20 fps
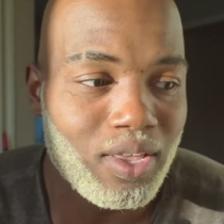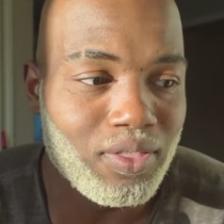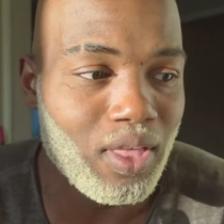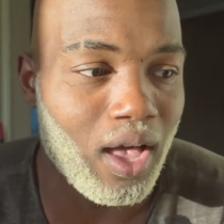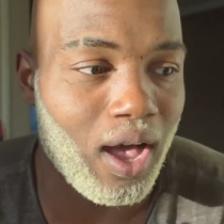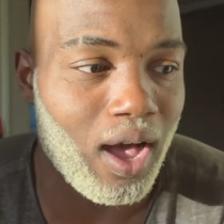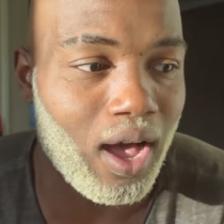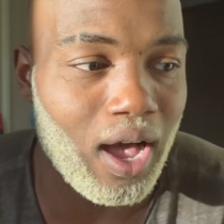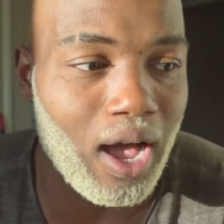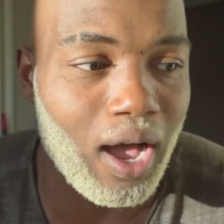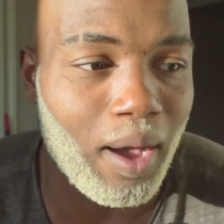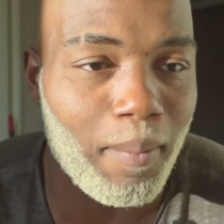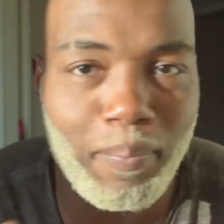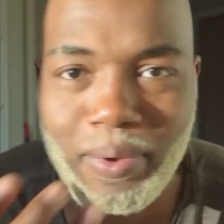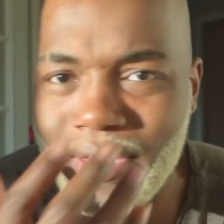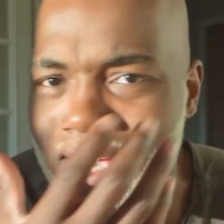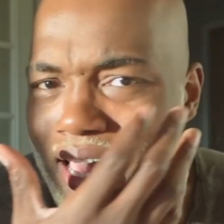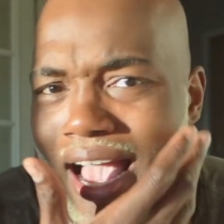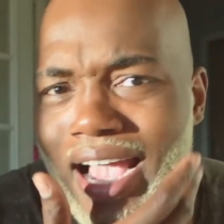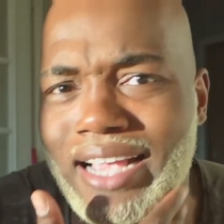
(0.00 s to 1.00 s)
uh,
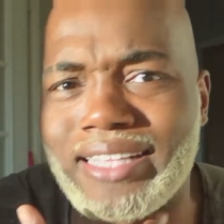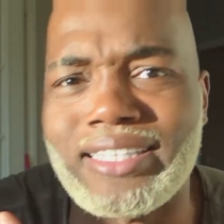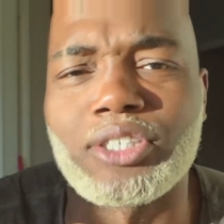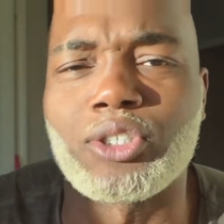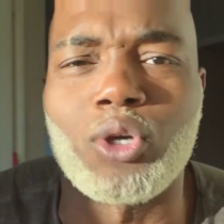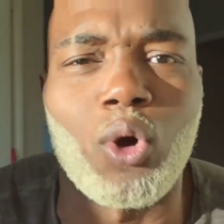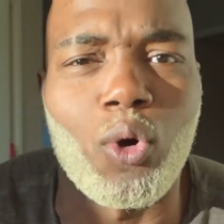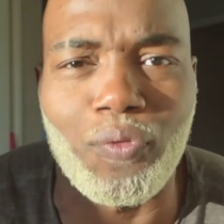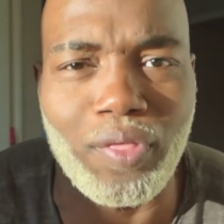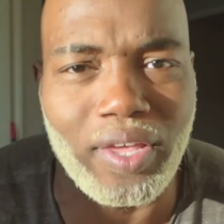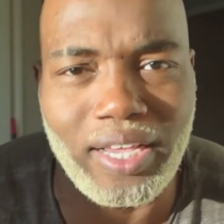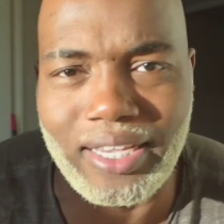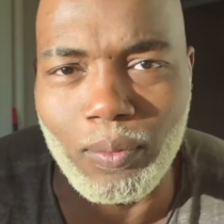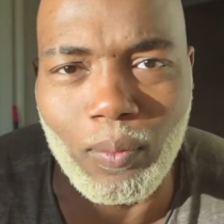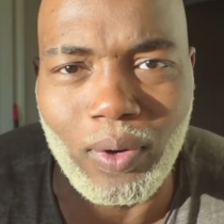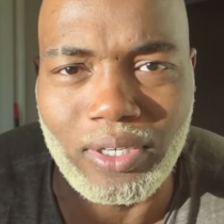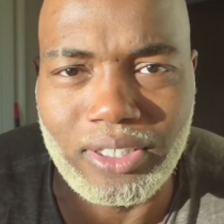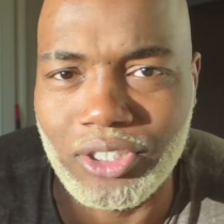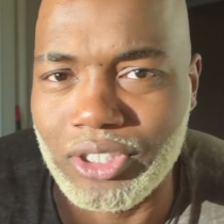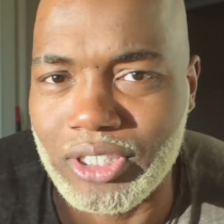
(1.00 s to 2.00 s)
behind this whole thing. It
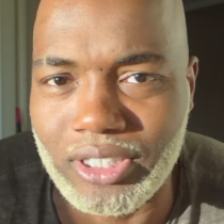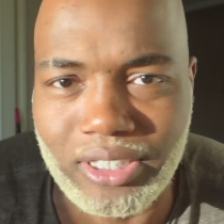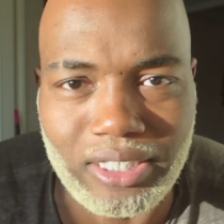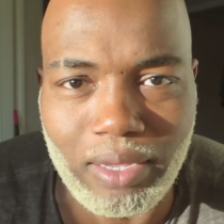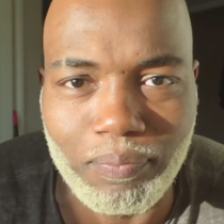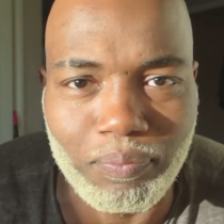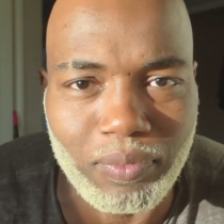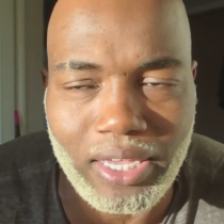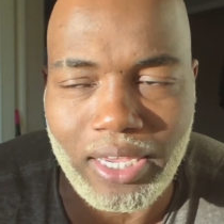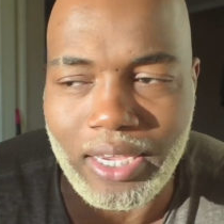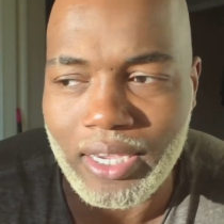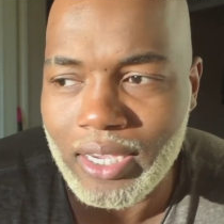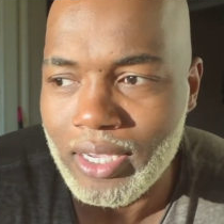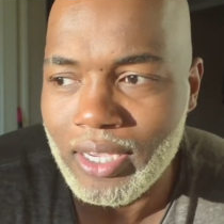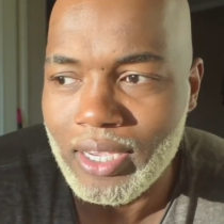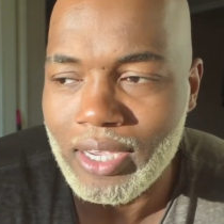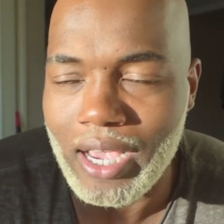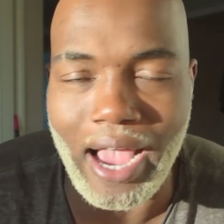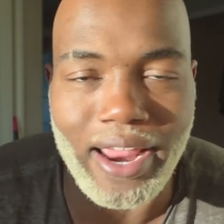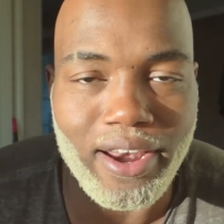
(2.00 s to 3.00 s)
wasn't just something,
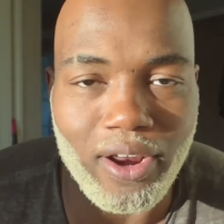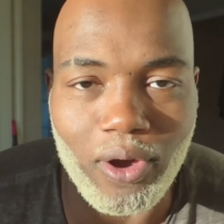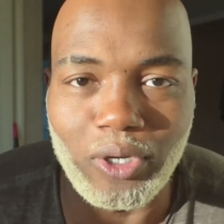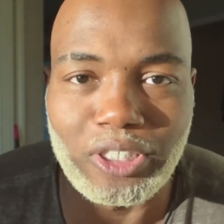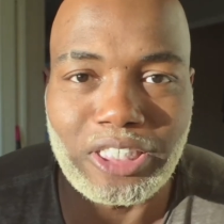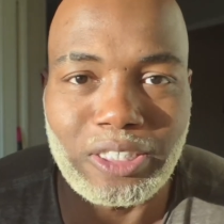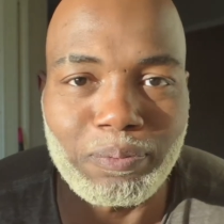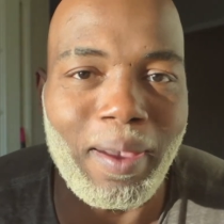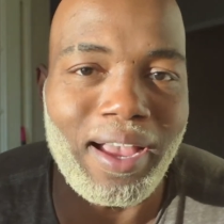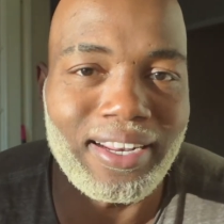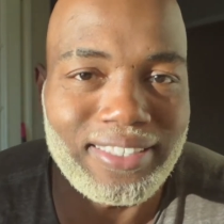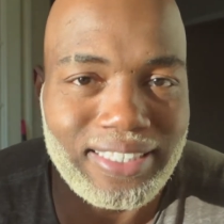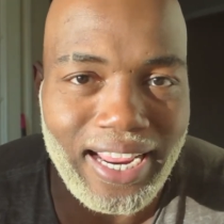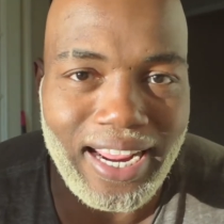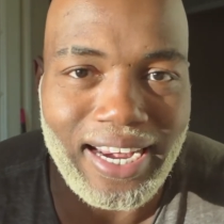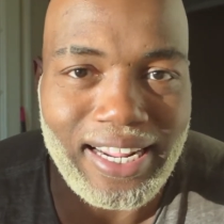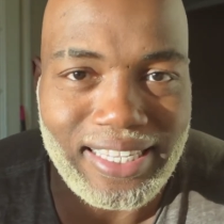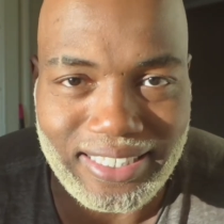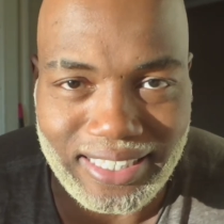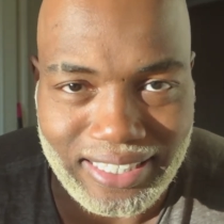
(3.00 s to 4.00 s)
I know as
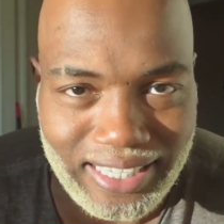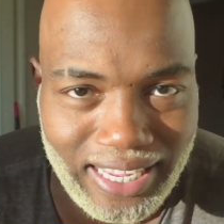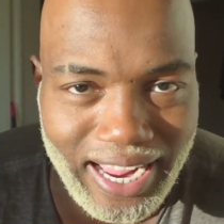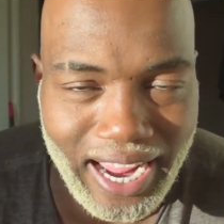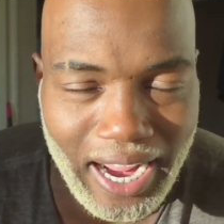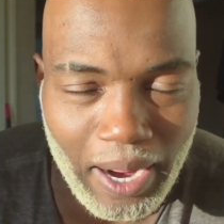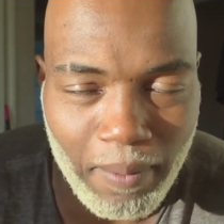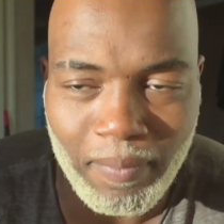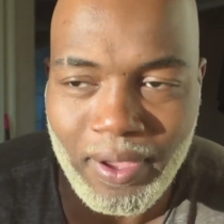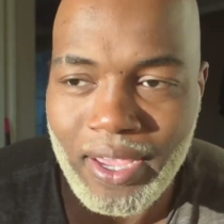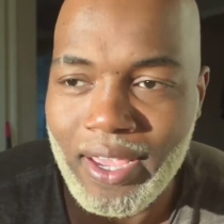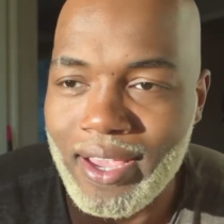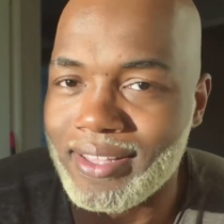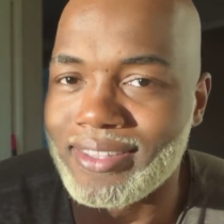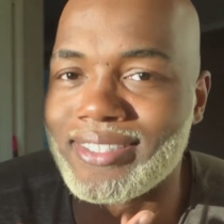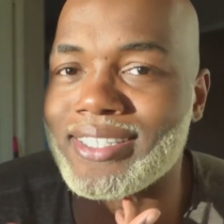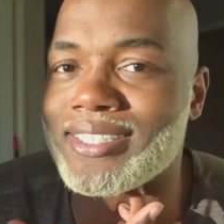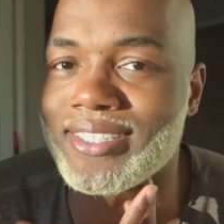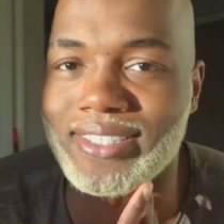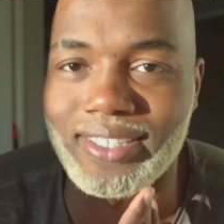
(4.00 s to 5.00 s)
spontaneous as I am,
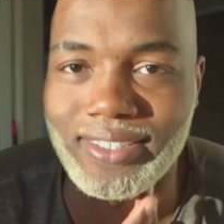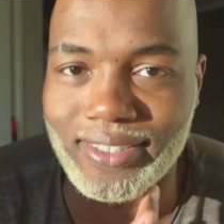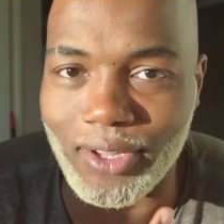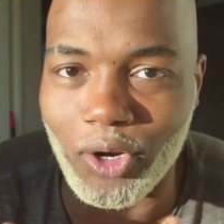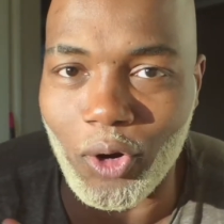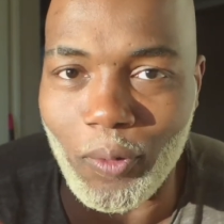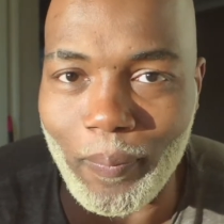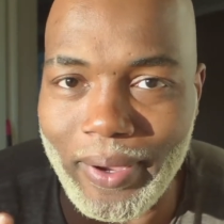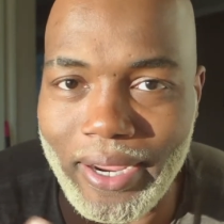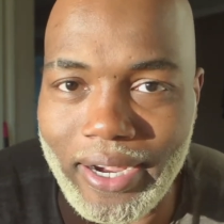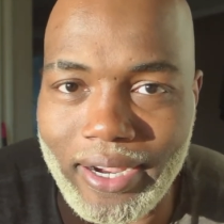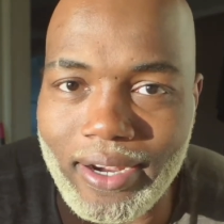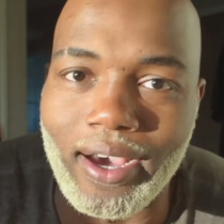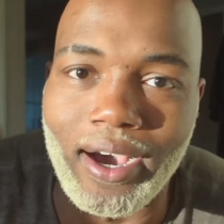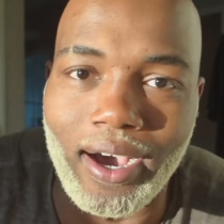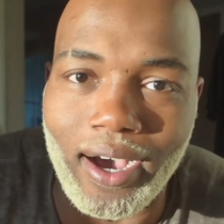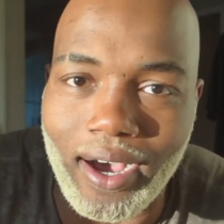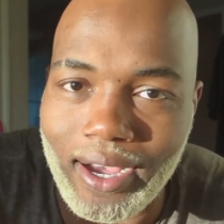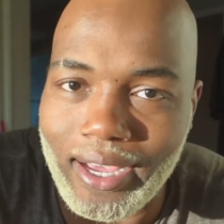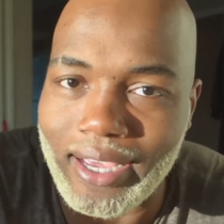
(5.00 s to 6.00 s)
this is a little bit
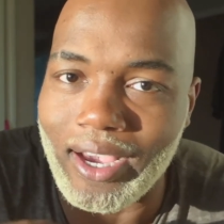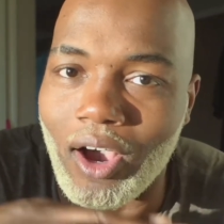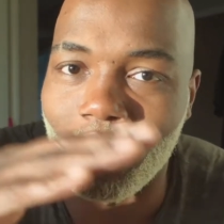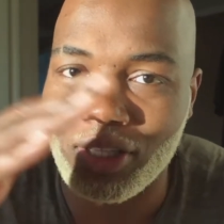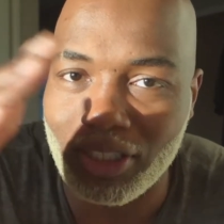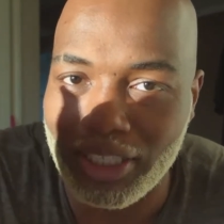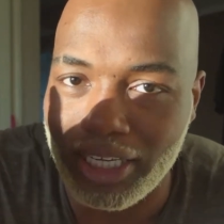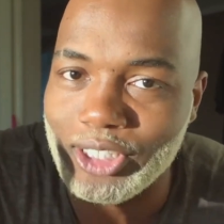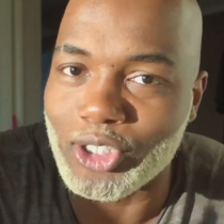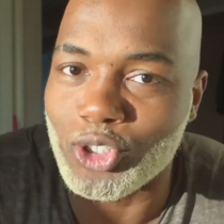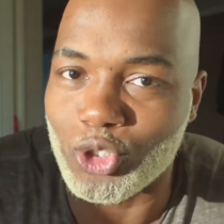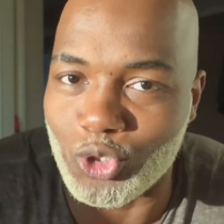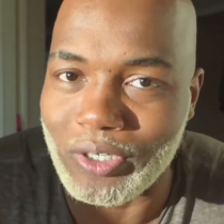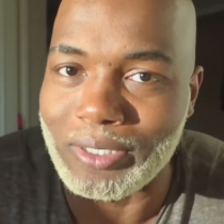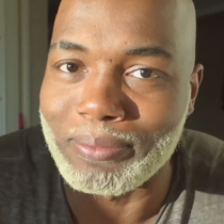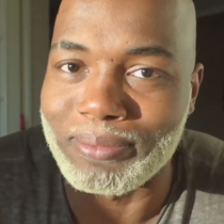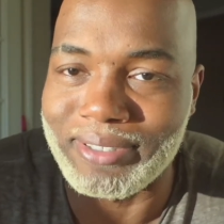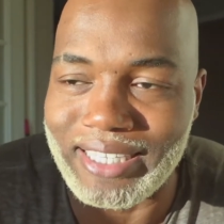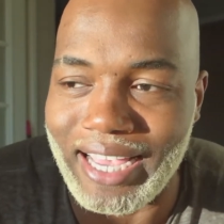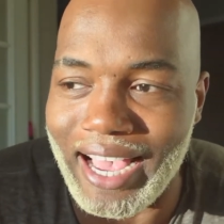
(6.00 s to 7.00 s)
uh, on the
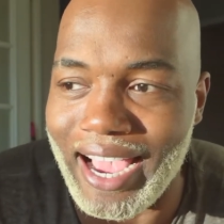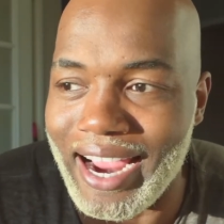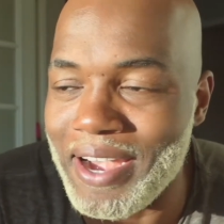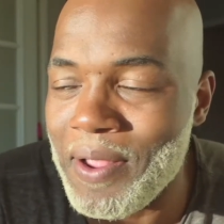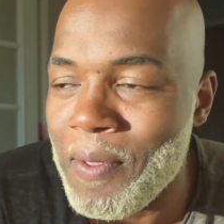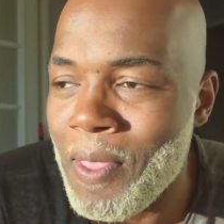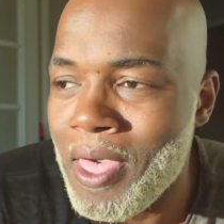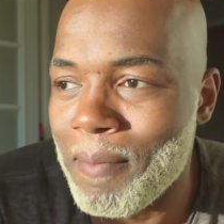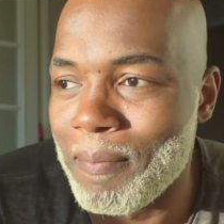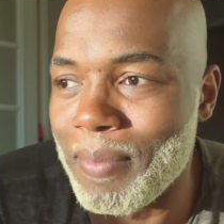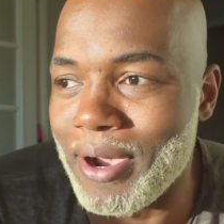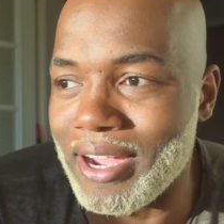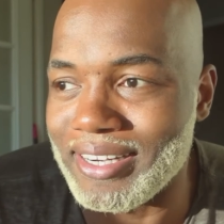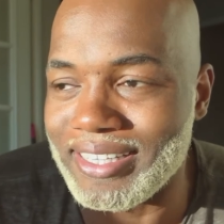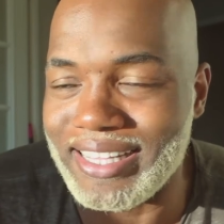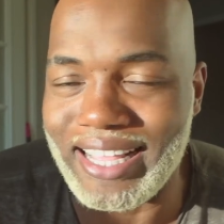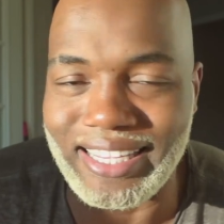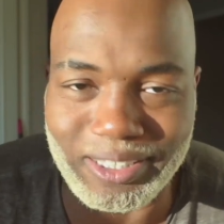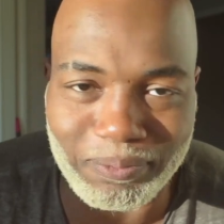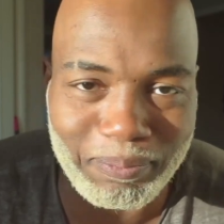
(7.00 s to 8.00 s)
extreme side, but
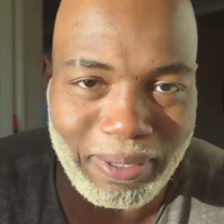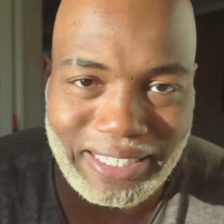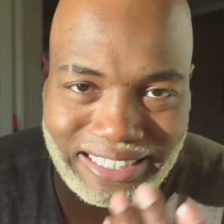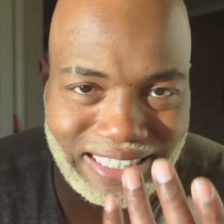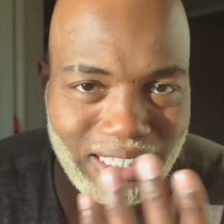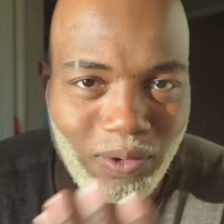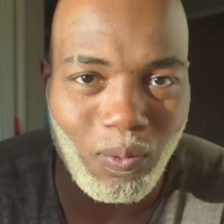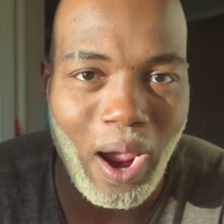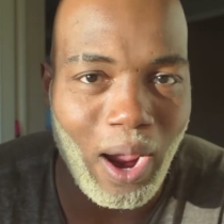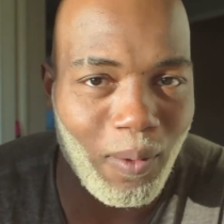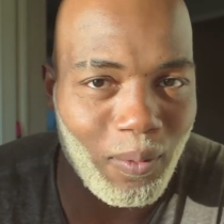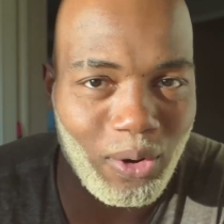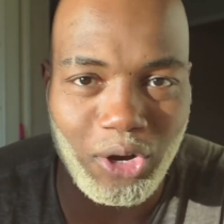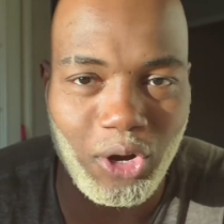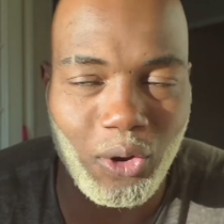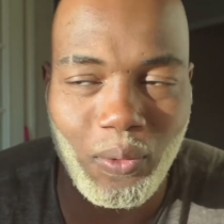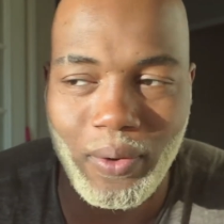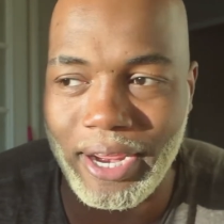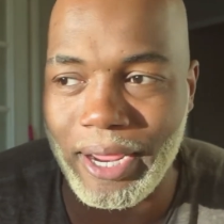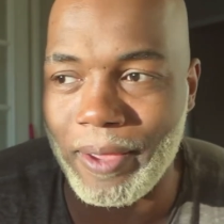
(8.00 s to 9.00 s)
that's basically why we're
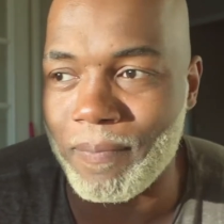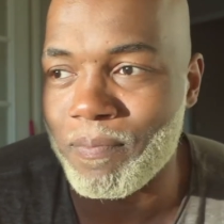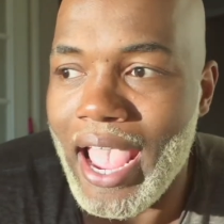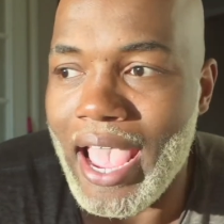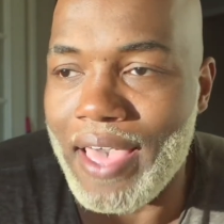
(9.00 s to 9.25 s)
doing it.